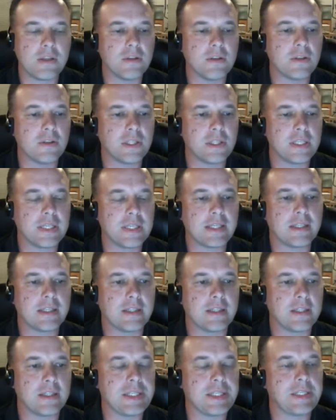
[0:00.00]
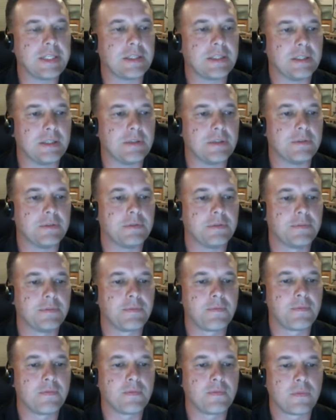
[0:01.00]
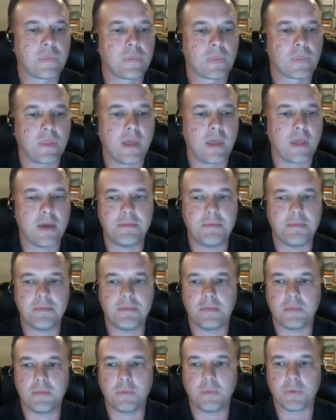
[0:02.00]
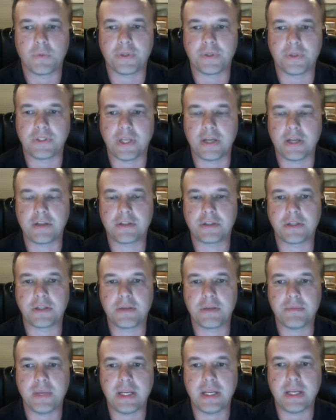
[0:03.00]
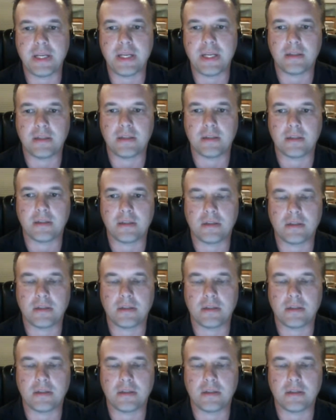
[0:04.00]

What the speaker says: And the only thing I can think of that would potentially make it